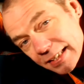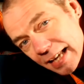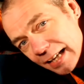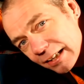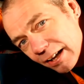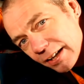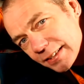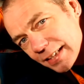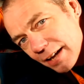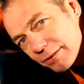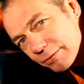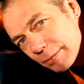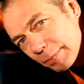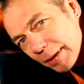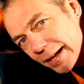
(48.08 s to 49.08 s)
headlights out and
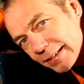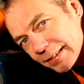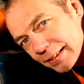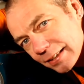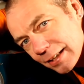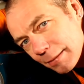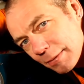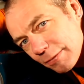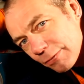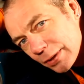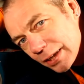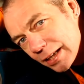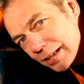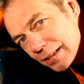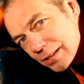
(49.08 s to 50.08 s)
replacing them if we
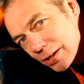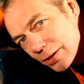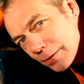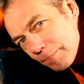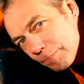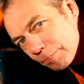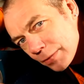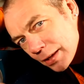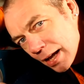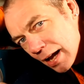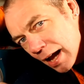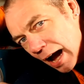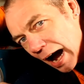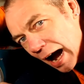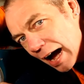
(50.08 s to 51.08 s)
need to,
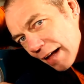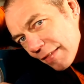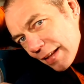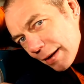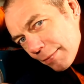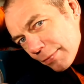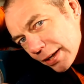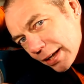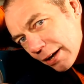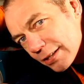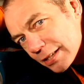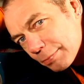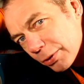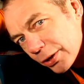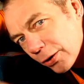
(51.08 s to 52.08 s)
and then we're going
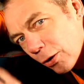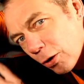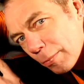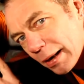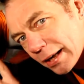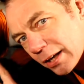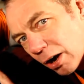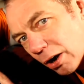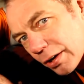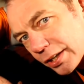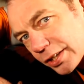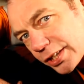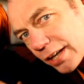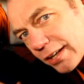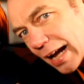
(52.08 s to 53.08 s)
to put it all back on and
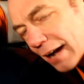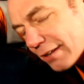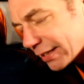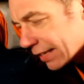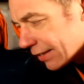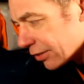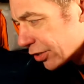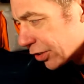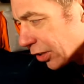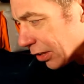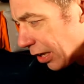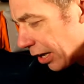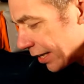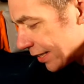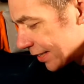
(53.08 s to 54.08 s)
show you how to get those shut
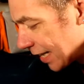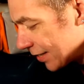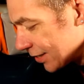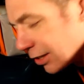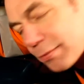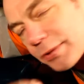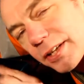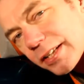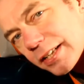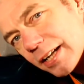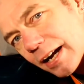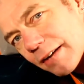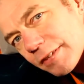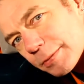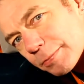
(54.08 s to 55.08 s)
lines set up so that you can
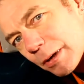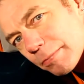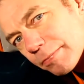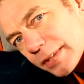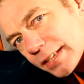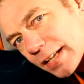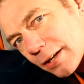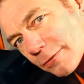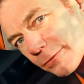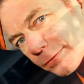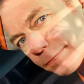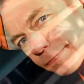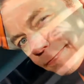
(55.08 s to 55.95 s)
have this problem yourself.